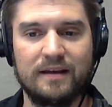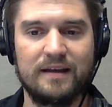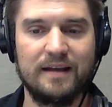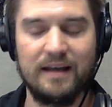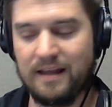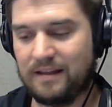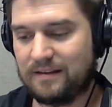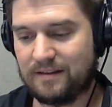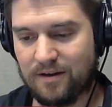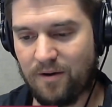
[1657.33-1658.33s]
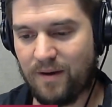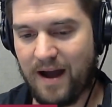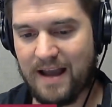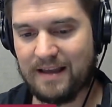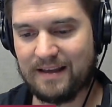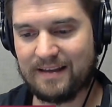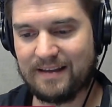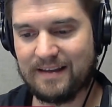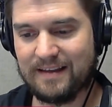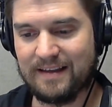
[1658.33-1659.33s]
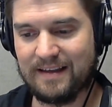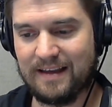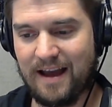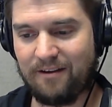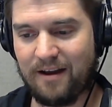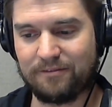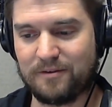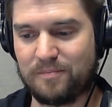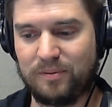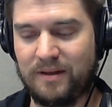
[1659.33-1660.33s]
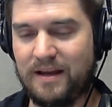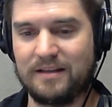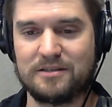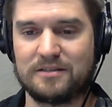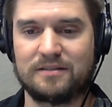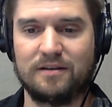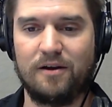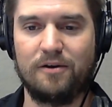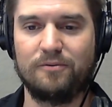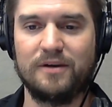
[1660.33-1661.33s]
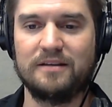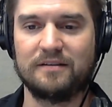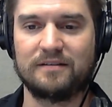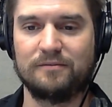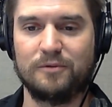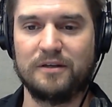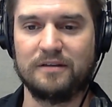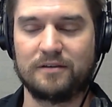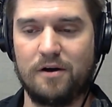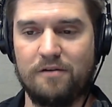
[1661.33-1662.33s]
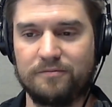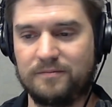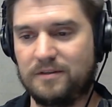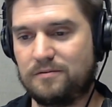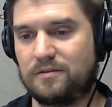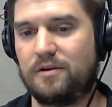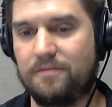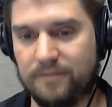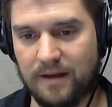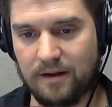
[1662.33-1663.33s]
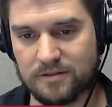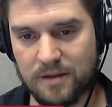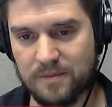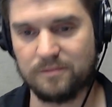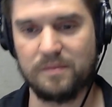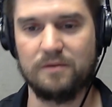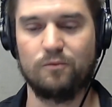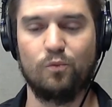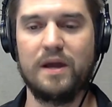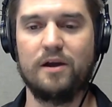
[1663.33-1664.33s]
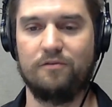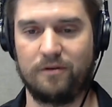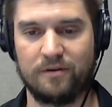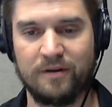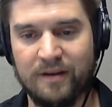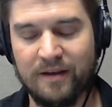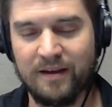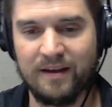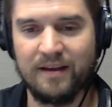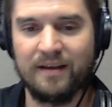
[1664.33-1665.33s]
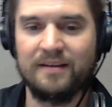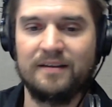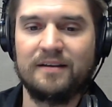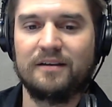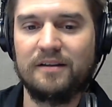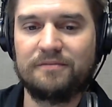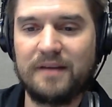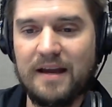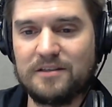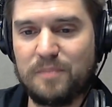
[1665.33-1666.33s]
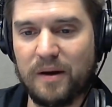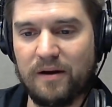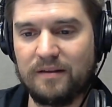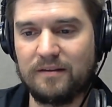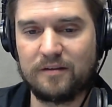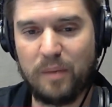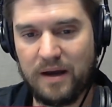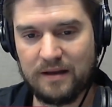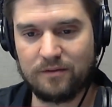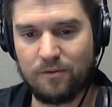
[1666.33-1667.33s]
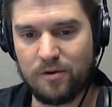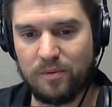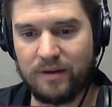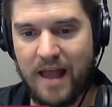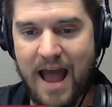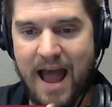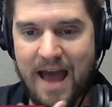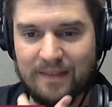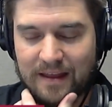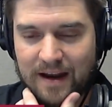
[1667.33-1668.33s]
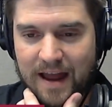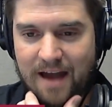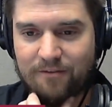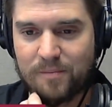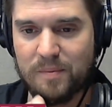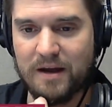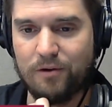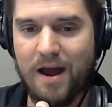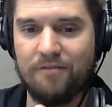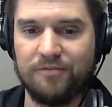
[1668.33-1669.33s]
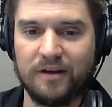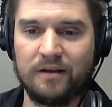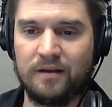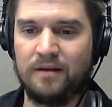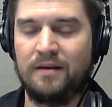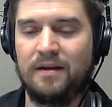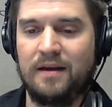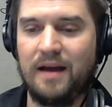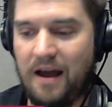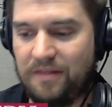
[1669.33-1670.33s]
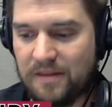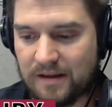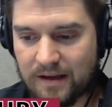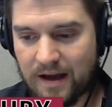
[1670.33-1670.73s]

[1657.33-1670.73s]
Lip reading: And you know, after playing just horrendous golf, to use a golf analogy, I mean, be way over. Kliff Kingsbury, despite his horrible hat that I have up in my graphic, I think.